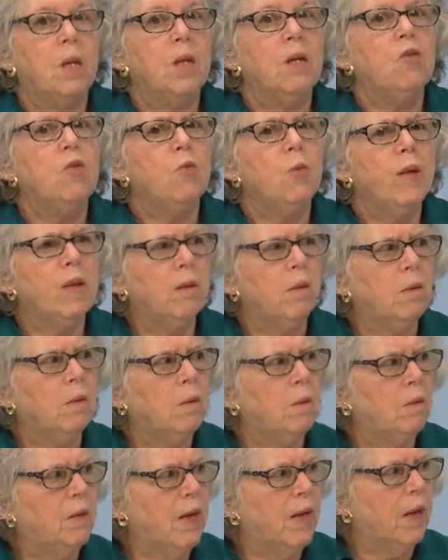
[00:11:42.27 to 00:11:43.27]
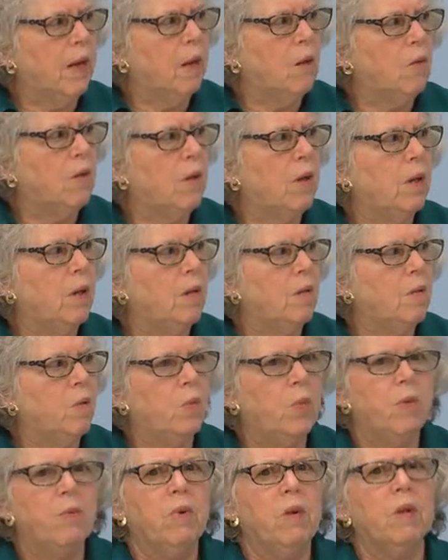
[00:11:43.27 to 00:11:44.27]
it dwindled down, and
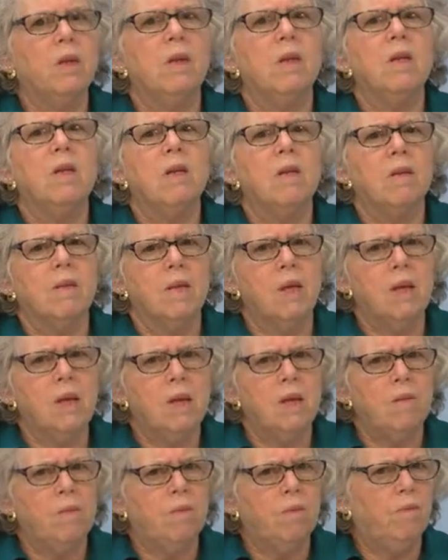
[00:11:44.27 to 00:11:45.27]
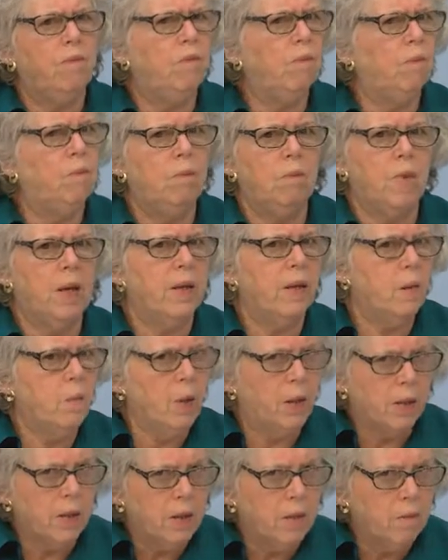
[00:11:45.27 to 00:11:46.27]
we really didn't see
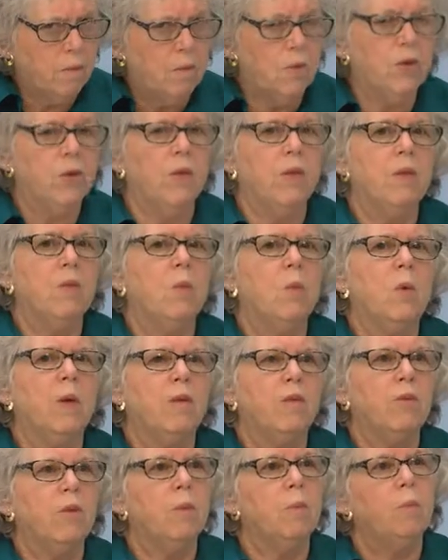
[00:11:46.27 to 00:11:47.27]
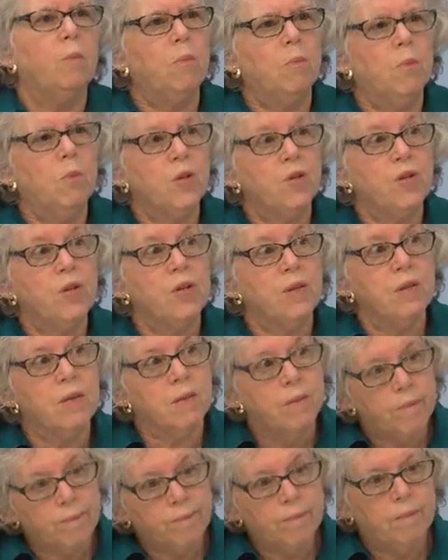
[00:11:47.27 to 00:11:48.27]
anybody during the winter, which
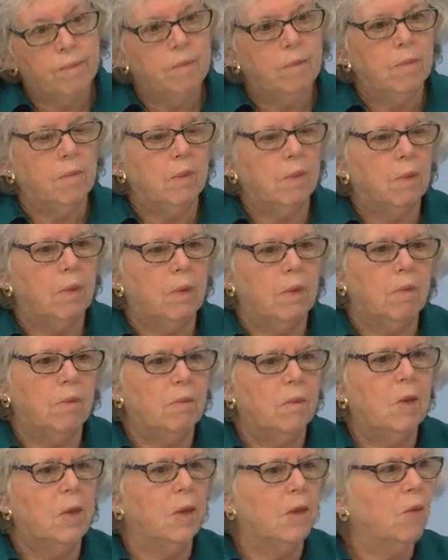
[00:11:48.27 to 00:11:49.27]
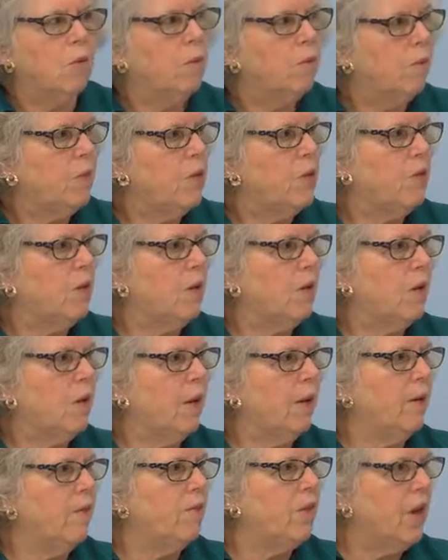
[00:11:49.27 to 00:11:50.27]
is, you know, you can
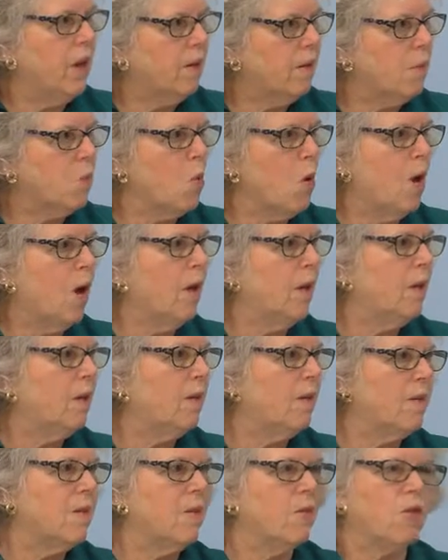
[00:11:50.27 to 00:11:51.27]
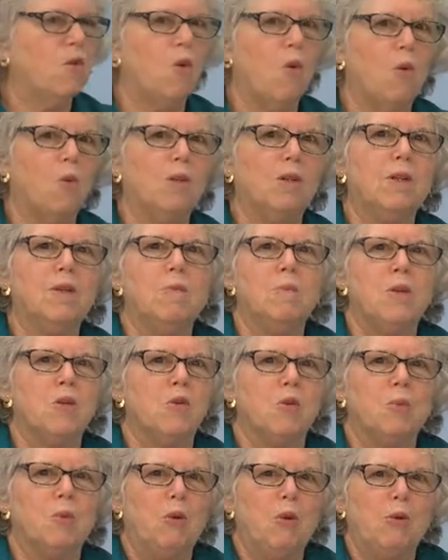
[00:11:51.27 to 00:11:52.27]
kind of guess why, because it's cold and
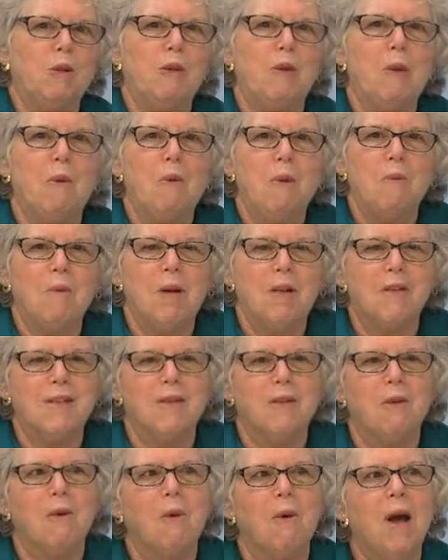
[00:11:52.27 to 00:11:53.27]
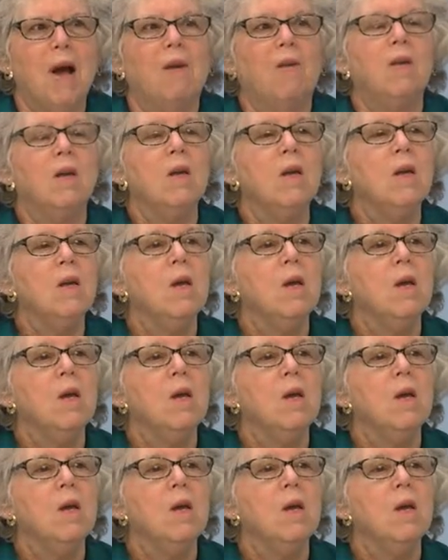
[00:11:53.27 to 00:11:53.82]
miserable and no one wants to go out.